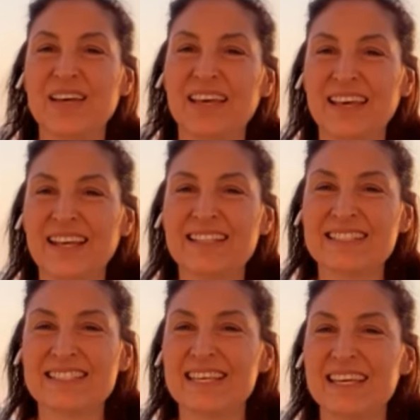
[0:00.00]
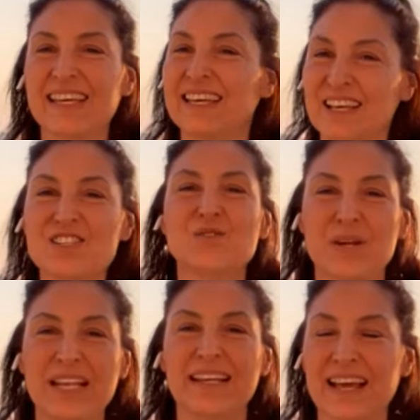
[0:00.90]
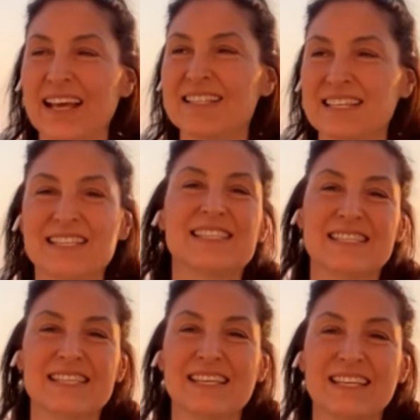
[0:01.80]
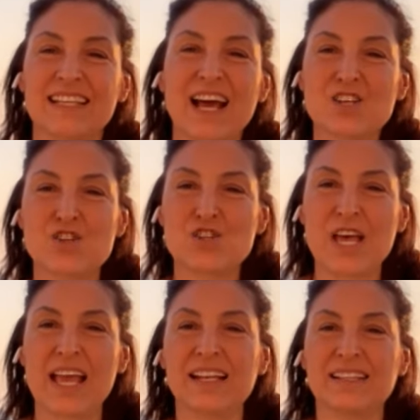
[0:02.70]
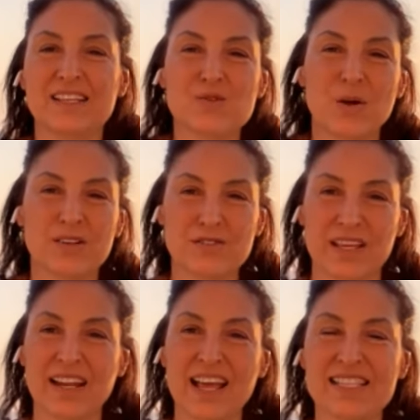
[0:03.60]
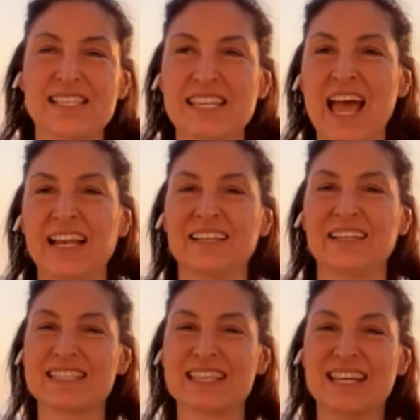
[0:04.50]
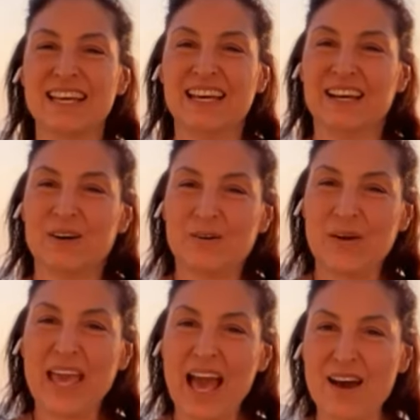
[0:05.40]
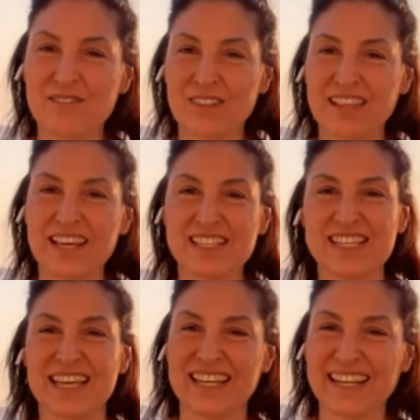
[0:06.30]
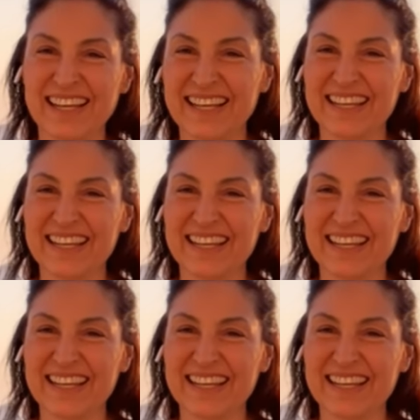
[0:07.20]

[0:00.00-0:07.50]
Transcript: and uh, it's really nice. It's Naxos Island is one of the nicest islands we have on the Aegean.